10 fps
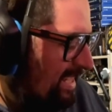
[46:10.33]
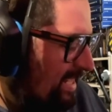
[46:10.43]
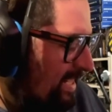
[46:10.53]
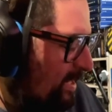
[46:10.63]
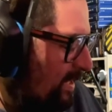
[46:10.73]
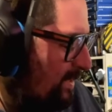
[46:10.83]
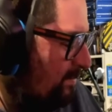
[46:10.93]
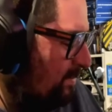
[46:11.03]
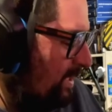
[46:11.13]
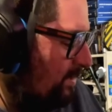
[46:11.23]
No,
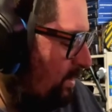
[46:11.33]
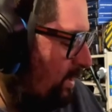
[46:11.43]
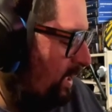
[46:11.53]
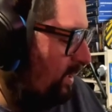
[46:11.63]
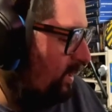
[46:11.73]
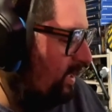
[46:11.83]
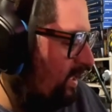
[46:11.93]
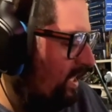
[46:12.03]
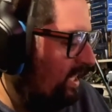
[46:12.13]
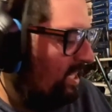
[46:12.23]
it's pretty good,
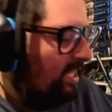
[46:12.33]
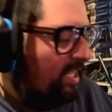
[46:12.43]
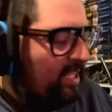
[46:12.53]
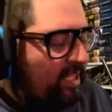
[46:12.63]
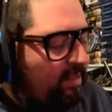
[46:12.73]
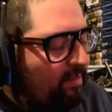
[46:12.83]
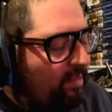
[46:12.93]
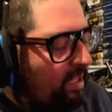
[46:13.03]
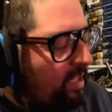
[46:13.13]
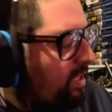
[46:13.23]
and they
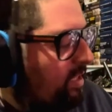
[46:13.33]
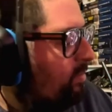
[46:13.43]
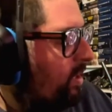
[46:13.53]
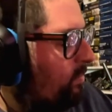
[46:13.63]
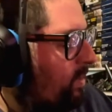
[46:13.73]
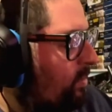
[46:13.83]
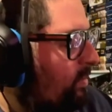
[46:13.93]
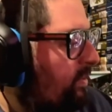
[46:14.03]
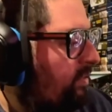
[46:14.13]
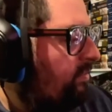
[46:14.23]
did quite well
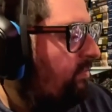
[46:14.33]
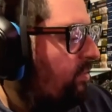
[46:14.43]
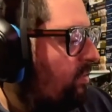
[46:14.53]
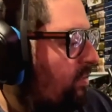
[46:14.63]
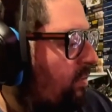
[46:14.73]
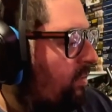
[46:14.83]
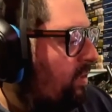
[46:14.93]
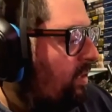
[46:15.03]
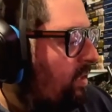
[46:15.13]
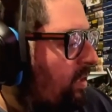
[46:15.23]
with it for
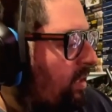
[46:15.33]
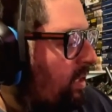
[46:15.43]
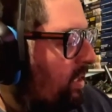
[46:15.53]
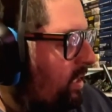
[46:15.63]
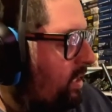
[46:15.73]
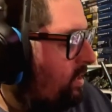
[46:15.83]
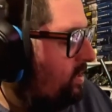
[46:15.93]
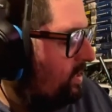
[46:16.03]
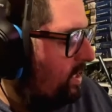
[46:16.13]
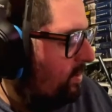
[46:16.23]

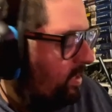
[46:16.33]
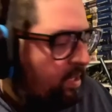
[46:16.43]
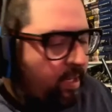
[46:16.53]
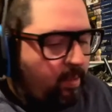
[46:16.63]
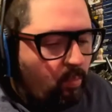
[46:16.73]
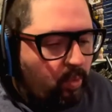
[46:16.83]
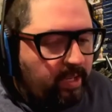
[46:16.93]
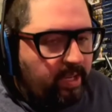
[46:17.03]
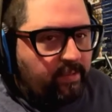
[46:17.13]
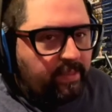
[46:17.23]
just how they kind of
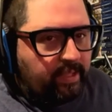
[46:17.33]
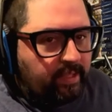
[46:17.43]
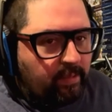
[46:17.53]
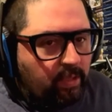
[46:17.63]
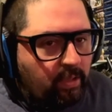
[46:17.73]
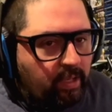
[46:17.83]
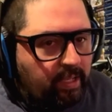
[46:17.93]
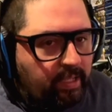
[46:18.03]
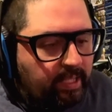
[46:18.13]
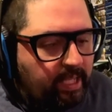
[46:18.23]
worded everything and whatnot
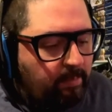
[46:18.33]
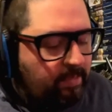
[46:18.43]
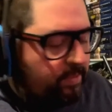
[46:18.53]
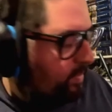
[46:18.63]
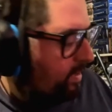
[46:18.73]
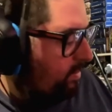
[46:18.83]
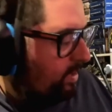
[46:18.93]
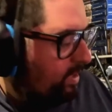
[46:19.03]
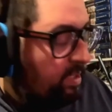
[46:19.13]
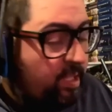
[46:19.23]
in the game as well,
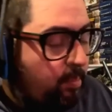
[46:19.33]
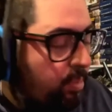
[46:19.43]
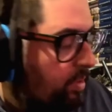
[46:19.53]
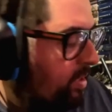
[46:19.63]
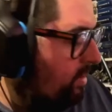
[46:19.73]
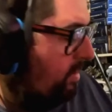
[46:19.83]
and in the book.